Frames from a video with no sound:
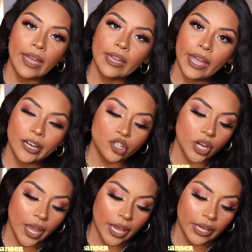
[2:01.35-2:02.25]

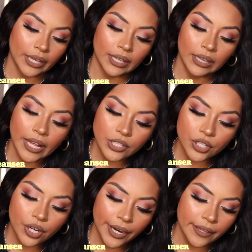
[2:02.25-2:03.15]
AHA
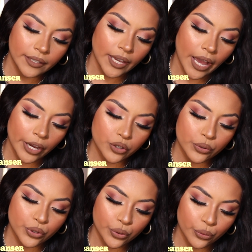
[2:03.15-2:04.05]
Cleanser and the
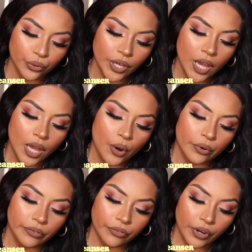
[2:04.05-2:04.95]
Hydrasoothe
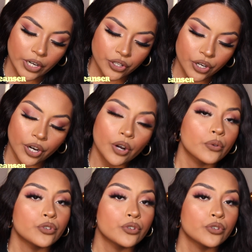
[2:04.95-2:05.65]
Refresher